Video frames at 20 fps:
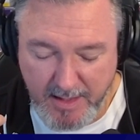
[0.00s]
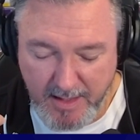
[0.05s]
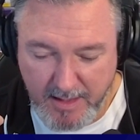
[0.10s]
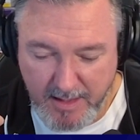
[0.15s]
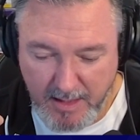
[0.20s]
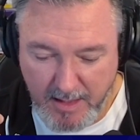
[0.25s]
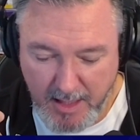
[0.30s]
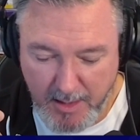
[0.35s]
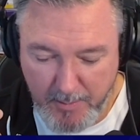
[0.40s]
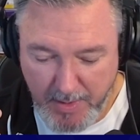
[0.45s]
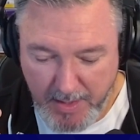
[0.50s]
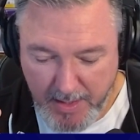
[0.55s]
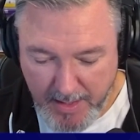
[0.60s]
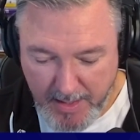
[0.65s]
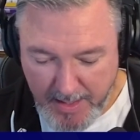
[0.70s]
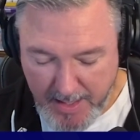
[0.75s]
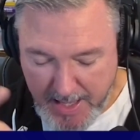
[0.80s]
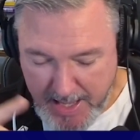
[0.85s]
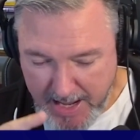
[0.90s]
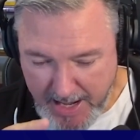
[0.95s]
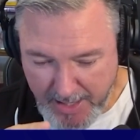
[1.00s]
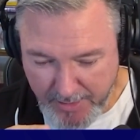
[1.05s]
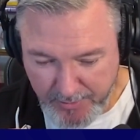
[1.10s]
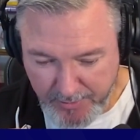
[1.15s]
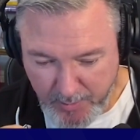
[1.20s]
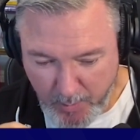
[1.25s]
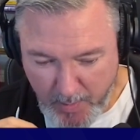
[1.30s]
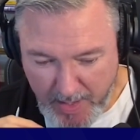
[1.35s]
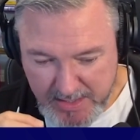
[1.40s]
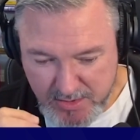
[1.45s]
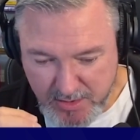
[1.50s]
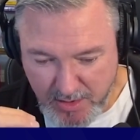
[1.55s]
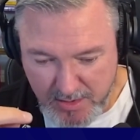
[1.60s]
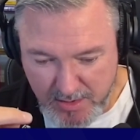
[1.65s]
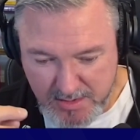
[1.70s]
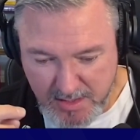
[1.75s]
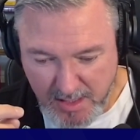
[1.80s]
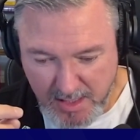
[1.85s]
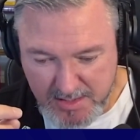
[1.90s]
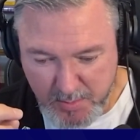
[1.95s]
a club out on the West
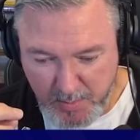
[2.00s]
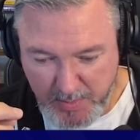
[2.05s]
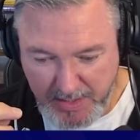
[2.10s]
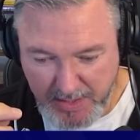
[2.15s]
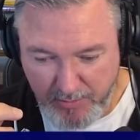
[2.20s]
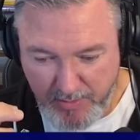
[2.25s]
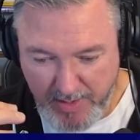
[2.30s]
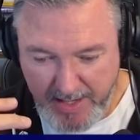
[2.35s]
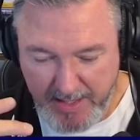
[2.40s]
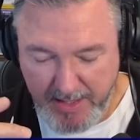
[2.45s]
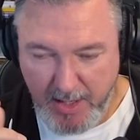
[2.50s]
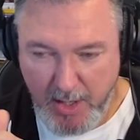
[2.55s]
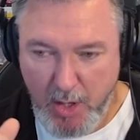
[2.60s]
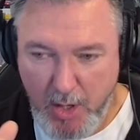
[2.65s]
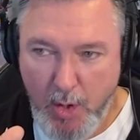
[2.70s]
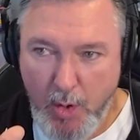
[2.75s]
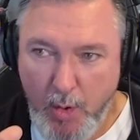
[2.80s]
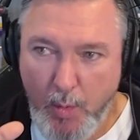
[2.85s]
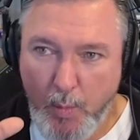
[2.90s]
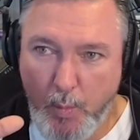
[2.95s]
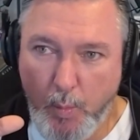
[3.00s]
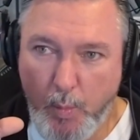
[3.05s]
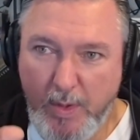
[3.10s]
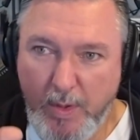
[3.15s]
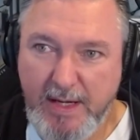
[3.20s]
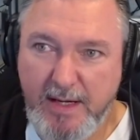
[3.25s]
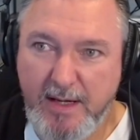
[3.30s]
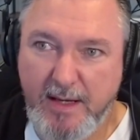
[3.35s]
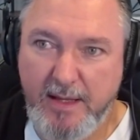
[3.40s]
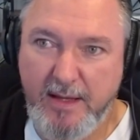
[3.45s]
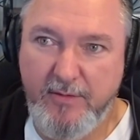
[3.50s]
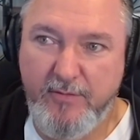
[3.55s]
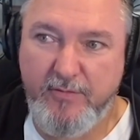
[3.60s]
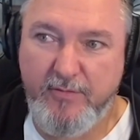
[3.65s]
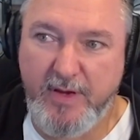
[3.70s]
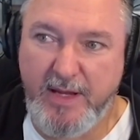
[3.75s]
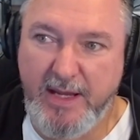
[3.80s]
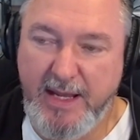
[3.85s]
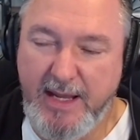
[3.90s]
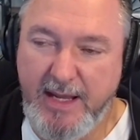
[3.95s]
Coast last week, right? We live
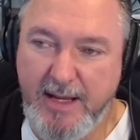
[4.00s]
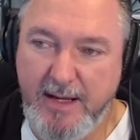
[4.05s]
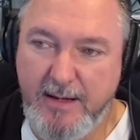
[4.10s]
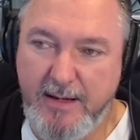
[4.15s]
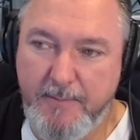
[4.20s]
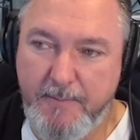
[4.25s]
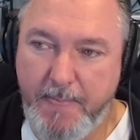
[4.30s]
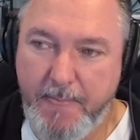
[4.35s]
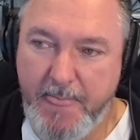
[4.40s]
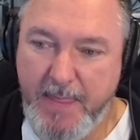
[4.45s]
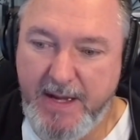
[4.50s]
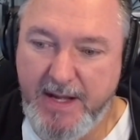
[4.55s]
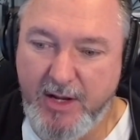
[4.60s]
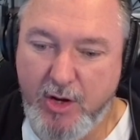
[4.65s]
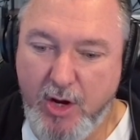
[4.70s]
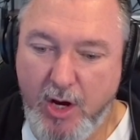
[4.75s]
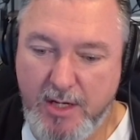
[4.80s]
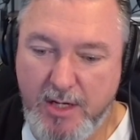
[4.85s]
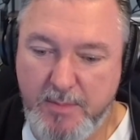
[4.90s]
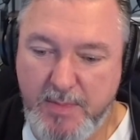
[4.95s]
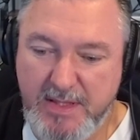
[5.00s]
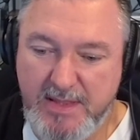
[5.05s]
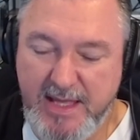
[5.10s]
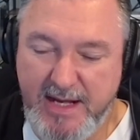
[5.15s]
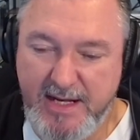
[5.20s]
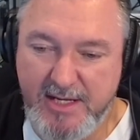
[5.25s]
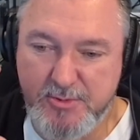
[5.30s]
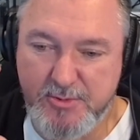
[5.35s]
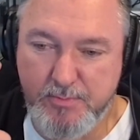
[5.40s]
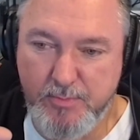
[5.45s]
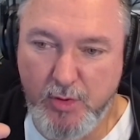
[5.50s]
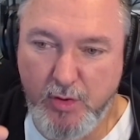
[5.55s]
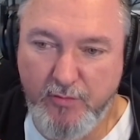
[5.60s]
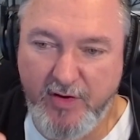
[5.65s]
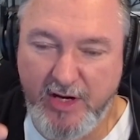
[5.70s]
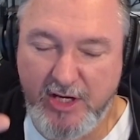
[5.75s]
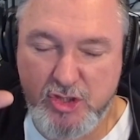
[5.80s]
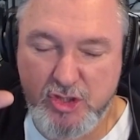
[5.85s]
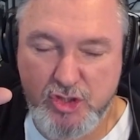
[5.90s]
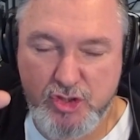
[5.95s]
in an economy that is
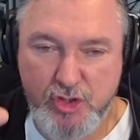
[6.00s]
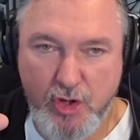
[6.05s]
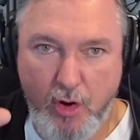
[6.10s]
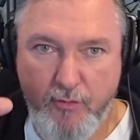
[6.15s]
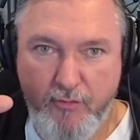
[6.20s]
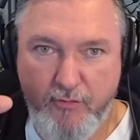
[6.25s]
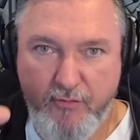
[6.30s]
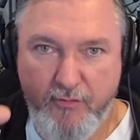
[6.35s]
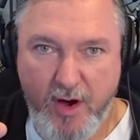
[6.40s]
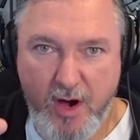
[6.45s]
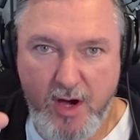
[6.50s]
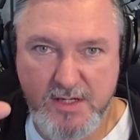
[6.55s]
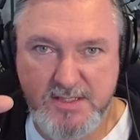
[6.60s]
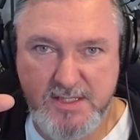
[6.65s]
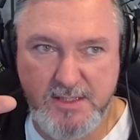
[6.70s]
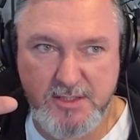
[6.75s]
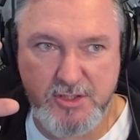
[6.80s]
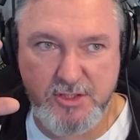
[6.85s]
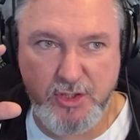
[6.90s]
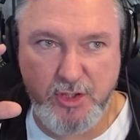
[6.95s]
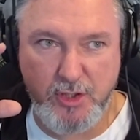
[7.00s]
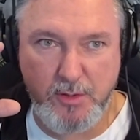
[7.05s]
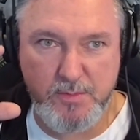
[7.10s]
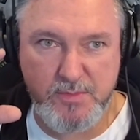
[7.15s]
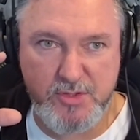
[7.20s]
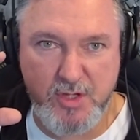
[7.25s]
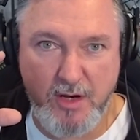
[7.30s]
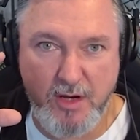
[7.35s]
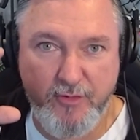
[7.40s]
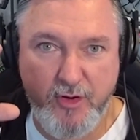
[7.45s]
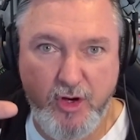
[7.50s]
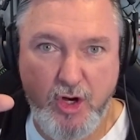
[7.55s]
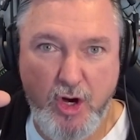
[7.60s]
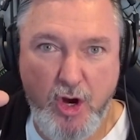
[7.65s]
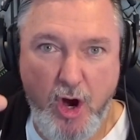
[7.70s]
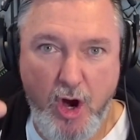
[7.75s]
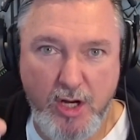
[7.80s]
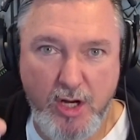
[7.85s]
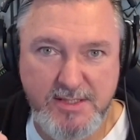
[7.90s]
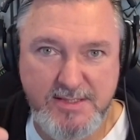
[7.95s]
moving so fast in terms of
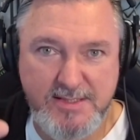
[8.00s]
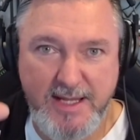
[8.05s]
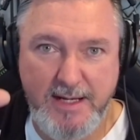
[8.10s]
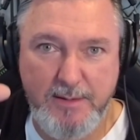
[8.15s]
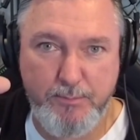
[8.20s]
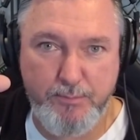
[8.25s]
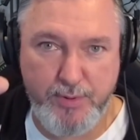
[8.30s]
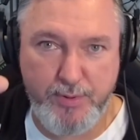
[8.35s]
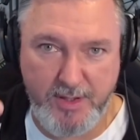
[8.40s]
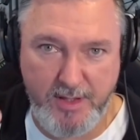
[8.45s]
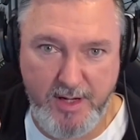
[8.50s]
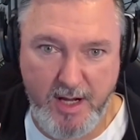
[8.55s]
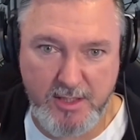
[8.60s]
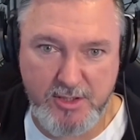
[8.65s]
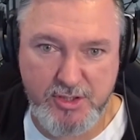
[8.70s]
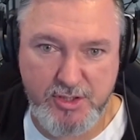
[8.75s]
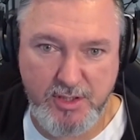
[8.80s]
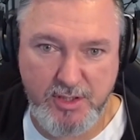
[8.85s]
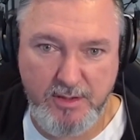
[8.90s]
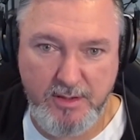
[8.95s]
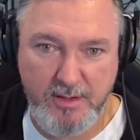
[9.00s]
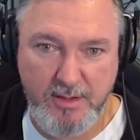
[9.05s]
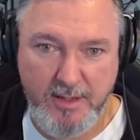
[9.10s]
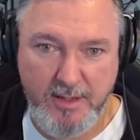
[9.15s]
content production